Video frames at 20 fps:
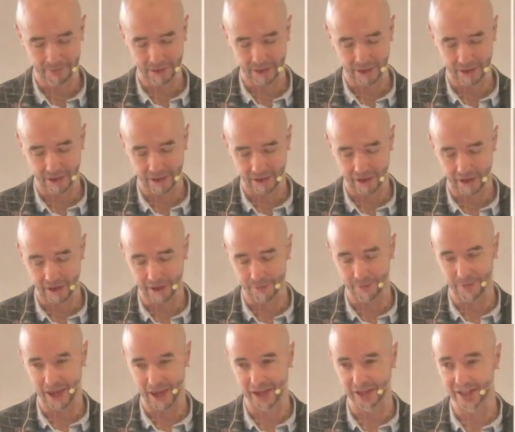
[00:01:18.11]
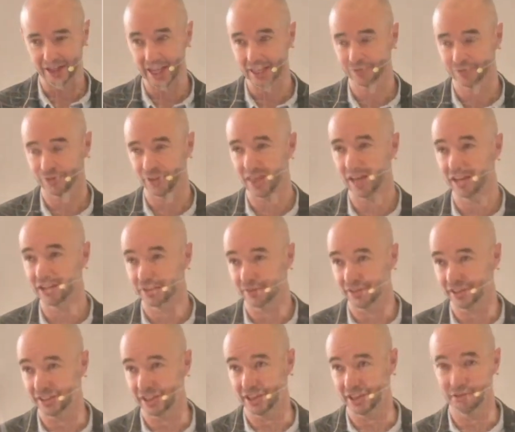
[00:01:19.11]
And I guess for those of us in the
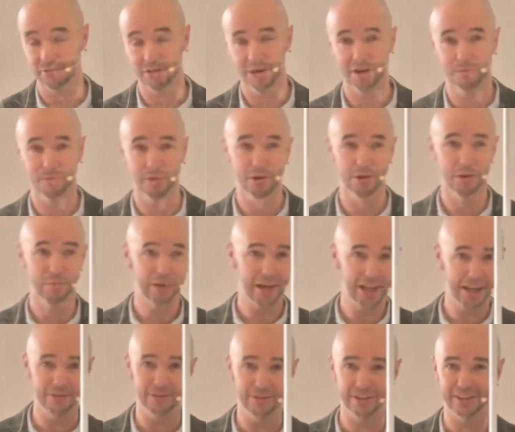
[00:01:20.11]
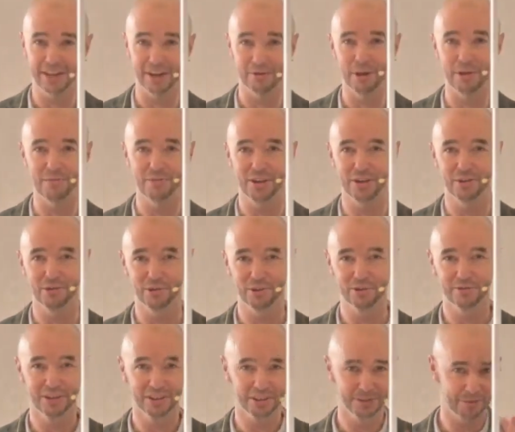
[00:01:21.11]
room who are believers, that won't be all of us,
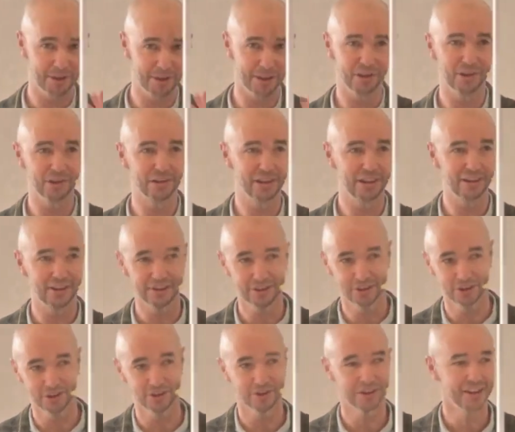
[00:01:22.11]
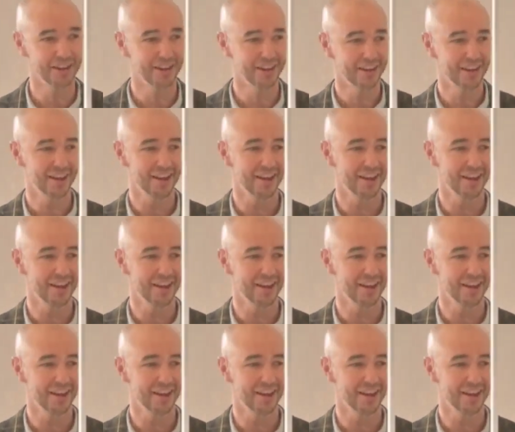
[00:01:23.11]
whether online or in